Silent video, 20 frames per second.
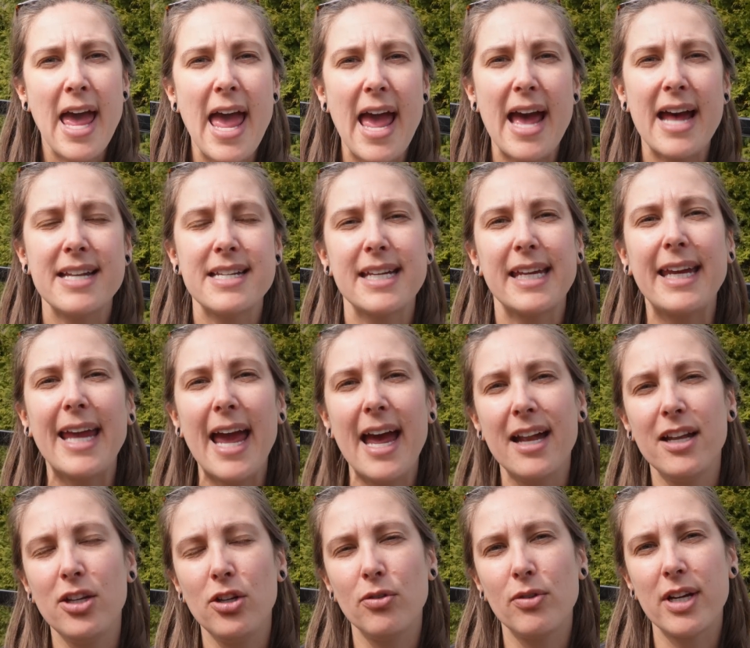And
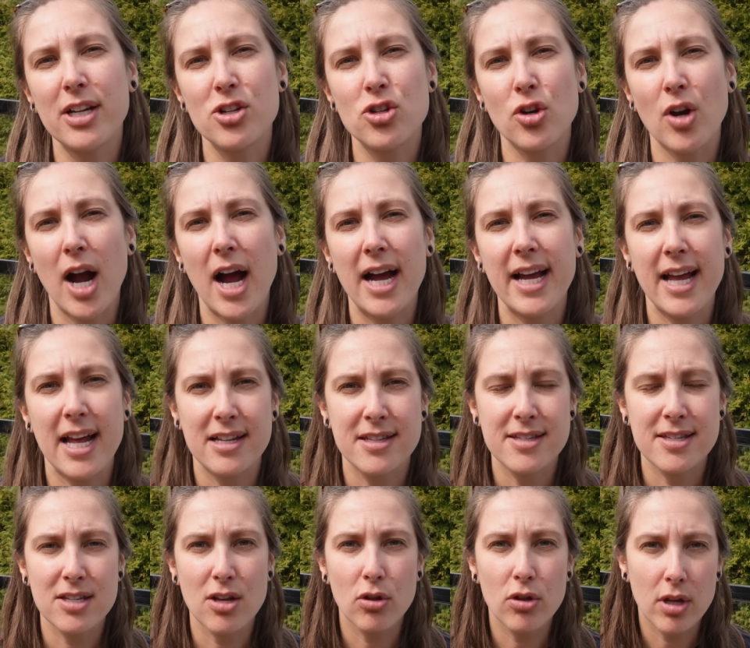again, you can try and
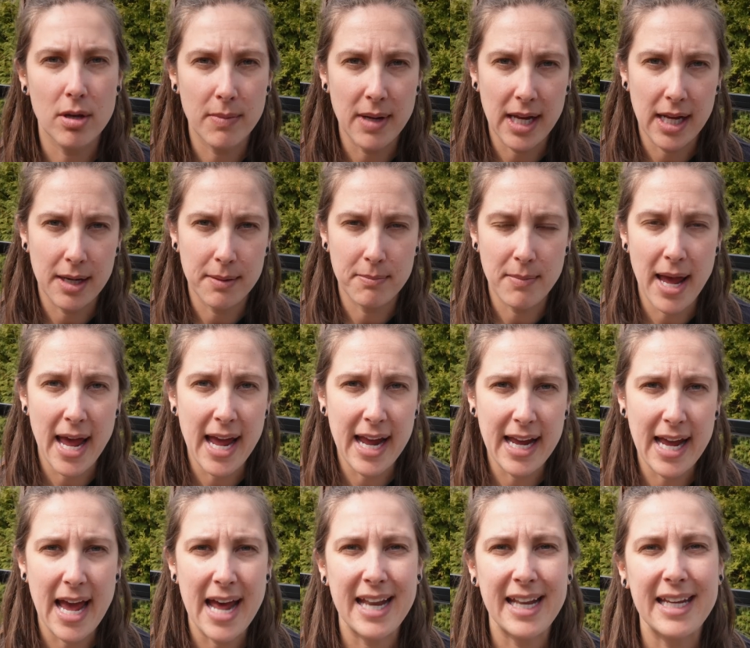sow them in
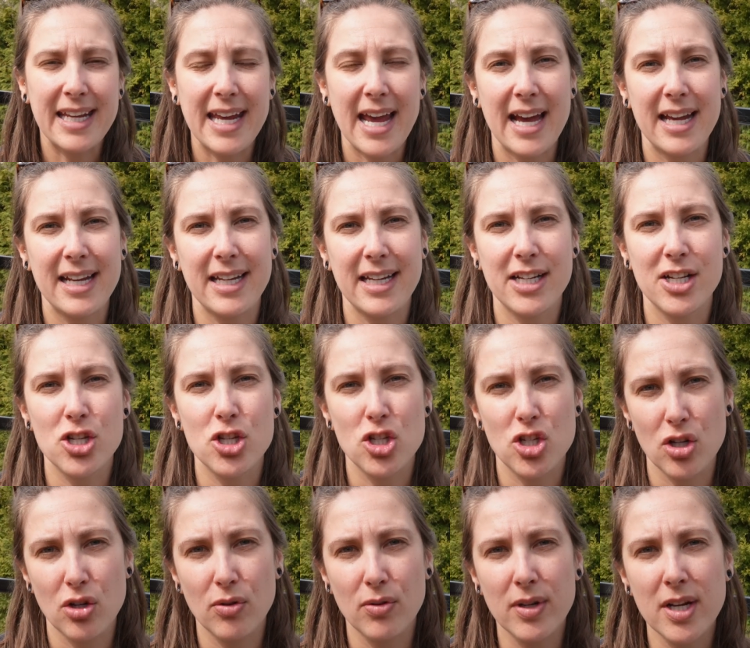May and again in
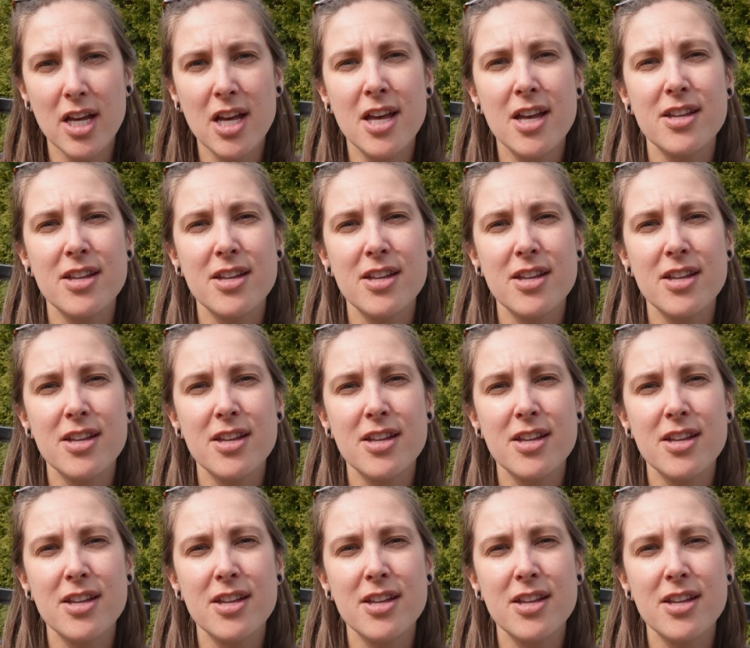June.